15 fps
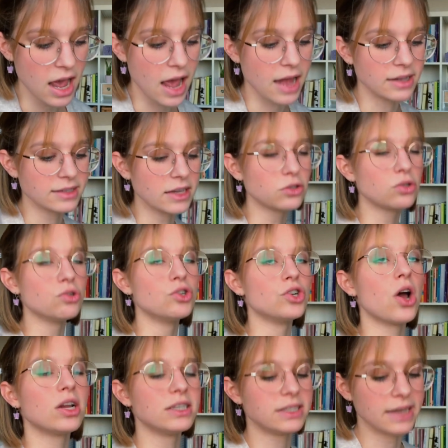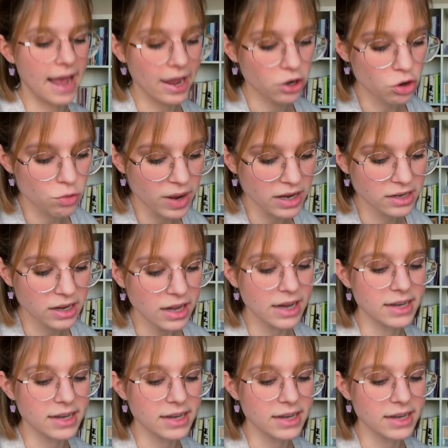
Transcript: and that to join the ecumen